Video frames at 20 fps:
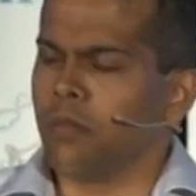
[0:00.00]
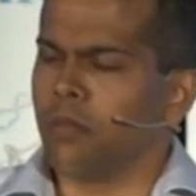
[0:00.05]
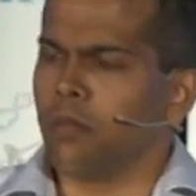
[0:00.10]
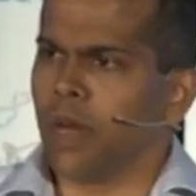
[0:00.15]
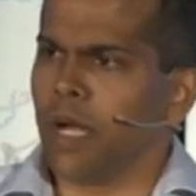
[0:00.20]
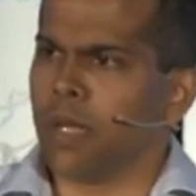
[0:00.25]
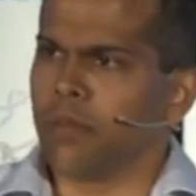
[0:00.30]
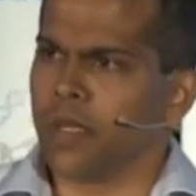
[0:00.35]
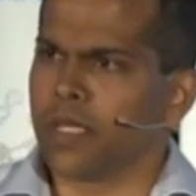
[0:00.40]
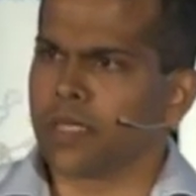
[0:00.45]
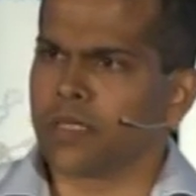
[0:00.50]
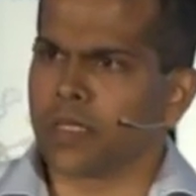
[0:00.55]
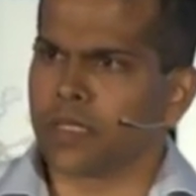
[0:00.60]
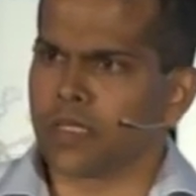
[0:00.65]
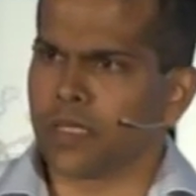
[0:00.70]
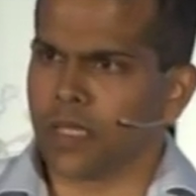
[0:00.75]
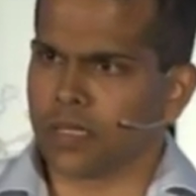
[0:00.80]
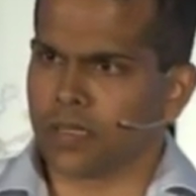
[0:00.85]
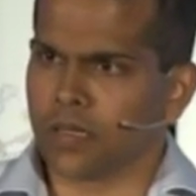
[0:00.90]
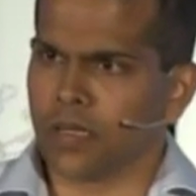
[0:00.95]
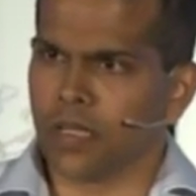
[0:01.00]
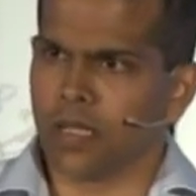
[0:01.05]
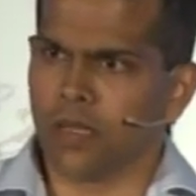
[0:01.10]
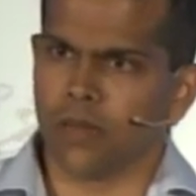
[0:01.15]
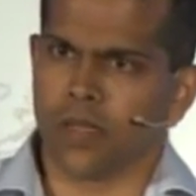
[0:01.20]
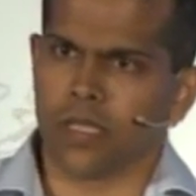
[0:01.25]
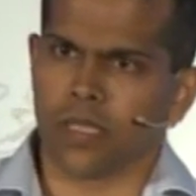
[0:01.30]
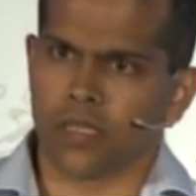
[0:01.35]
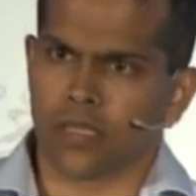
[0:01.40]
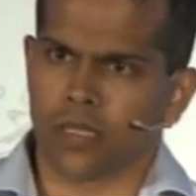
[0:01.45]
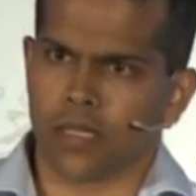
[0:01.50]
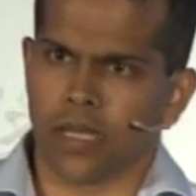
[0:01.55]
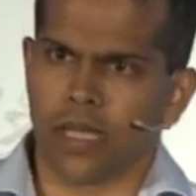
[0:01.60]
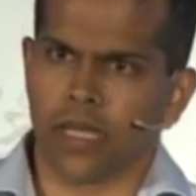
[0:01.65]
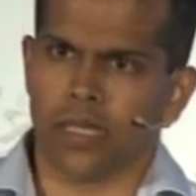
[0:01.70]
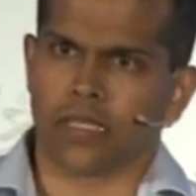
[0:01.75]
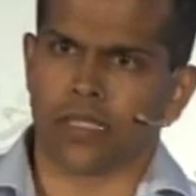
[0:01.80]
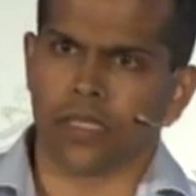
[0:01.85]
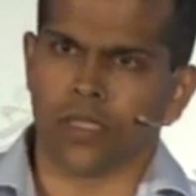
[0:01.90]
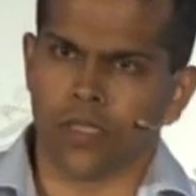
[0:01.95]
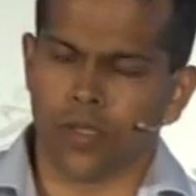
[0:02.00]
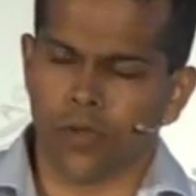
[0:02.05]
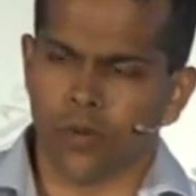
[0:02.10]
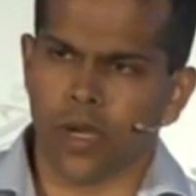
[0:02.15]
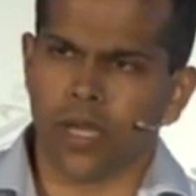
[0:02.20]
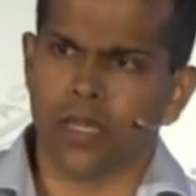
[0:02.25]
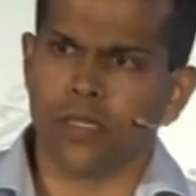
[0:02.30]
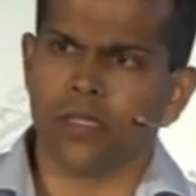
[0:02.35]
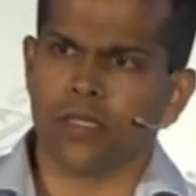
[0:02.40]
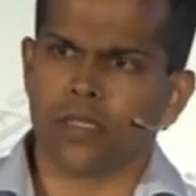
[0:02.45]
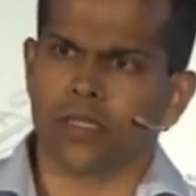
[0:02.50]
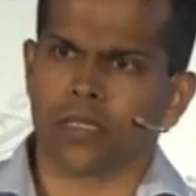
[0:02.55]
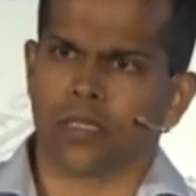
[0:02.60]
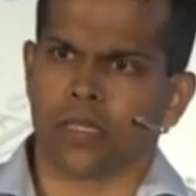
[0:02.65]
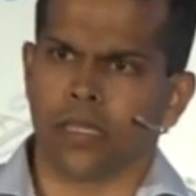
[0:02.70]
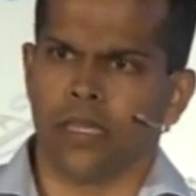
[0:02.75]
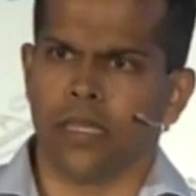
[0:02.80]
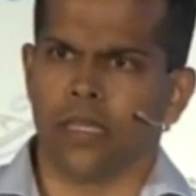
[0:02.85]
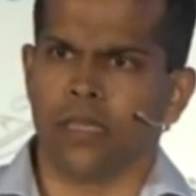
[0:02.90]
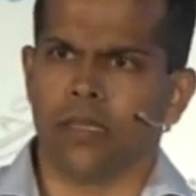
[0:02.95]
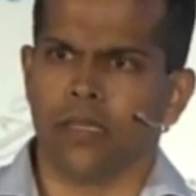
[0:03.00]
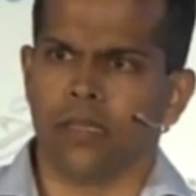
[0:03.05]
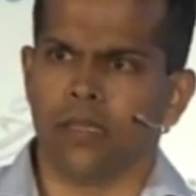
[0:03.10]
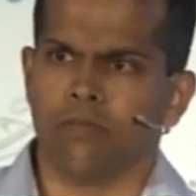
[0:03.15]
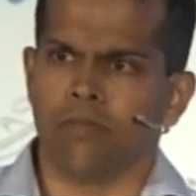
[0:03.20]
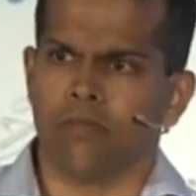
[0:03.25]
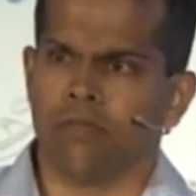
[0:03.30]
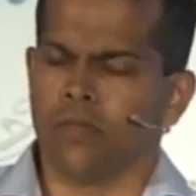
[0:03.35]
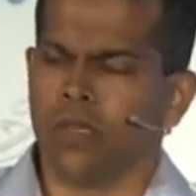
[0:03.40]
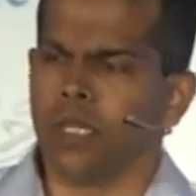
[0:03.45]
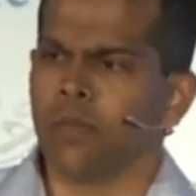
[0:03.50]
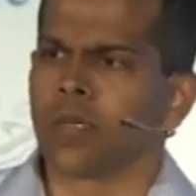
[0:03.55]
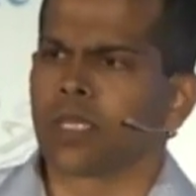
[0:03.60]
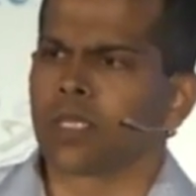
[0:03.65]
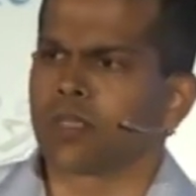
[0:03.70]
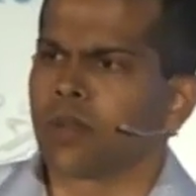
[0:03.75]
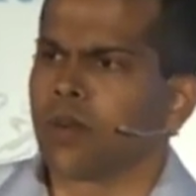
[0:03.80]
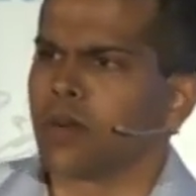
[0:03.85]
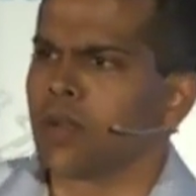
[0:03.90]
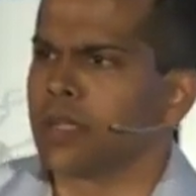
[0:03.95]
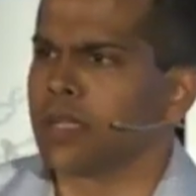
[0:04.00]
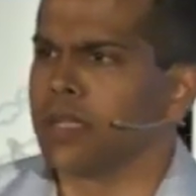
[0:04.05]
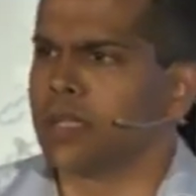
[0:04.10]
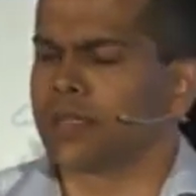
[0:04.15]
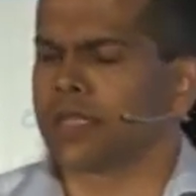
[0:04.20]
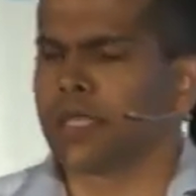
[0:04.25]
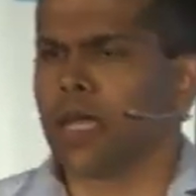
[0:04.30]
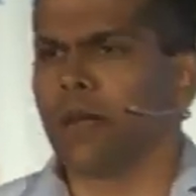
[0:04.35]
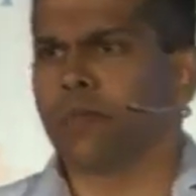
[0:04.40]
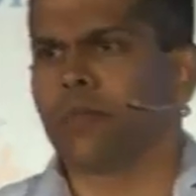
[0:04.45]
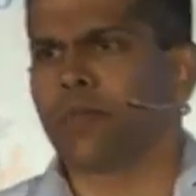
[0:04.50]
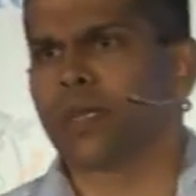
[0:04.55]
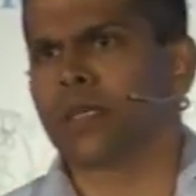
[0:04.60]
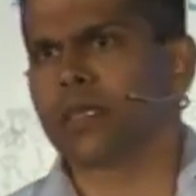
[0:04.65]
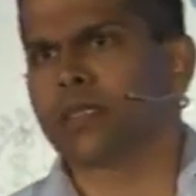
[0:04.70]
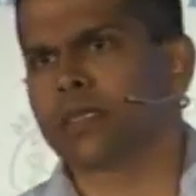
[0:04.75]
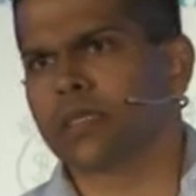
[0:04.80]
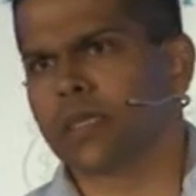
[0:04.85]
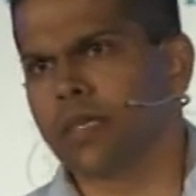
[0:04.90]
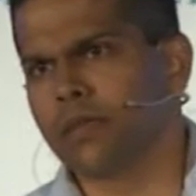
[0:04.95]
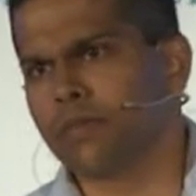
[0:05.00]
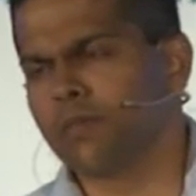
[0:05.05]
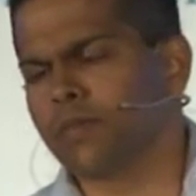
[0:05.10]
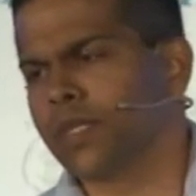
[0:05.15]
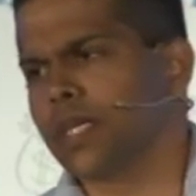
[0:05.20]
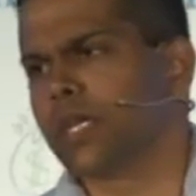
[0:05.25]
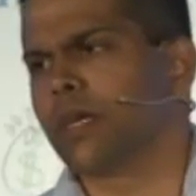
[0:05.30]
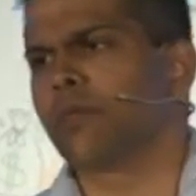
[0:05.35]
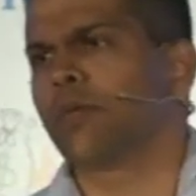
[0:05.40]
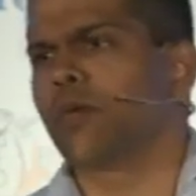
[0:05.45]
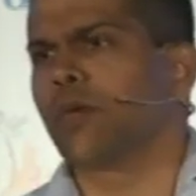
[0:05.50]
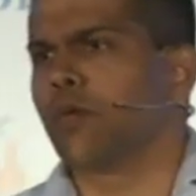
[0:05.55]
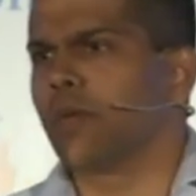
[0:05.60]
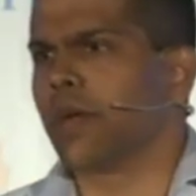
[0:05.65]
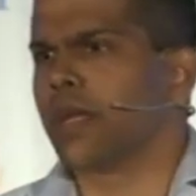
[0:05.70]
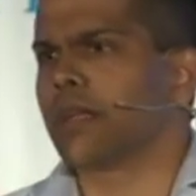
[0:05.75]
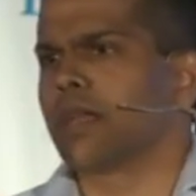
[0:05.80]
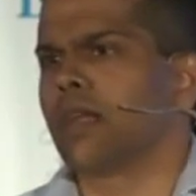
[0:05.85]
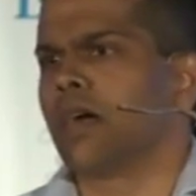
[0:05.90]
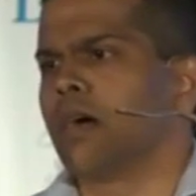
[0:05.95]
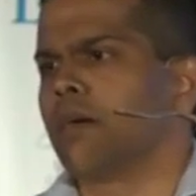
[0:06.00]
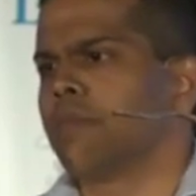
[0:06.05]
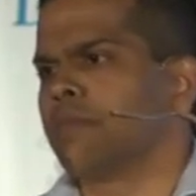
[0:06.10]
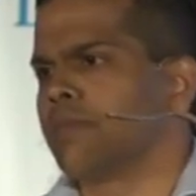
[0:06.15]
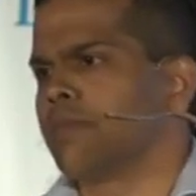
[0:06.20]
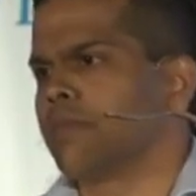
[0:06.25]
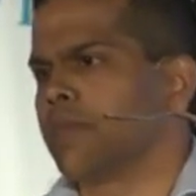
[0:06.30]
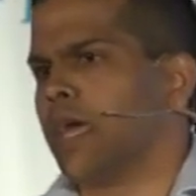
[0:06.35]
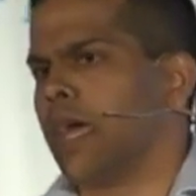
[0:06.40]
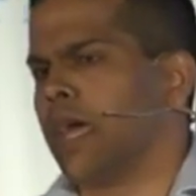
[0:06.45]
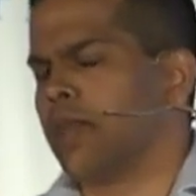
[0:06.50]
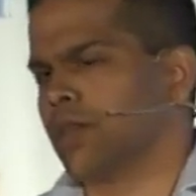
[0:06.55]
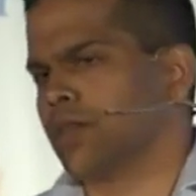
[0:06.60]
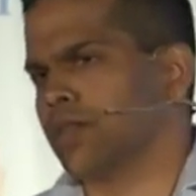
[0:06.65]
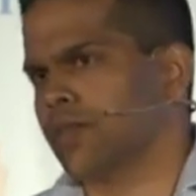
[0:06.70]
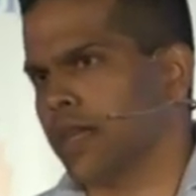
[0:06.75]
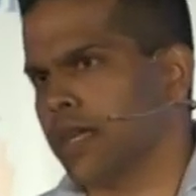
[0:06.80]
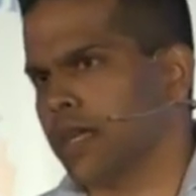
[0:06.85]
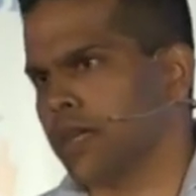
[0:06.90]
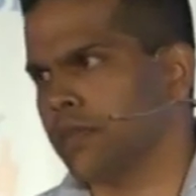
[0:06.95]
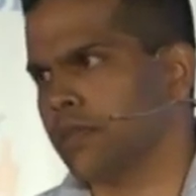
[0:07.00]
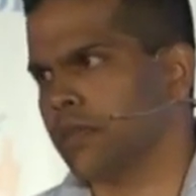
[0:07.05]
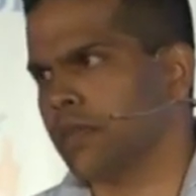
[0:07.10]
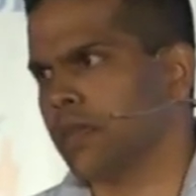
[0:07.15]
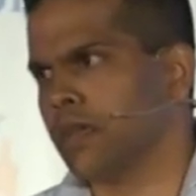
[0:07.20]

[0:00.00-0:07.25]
My business has to deal with clients in US, in Limassol, in Cyprus, in Singapore, Vietnam, and Australia.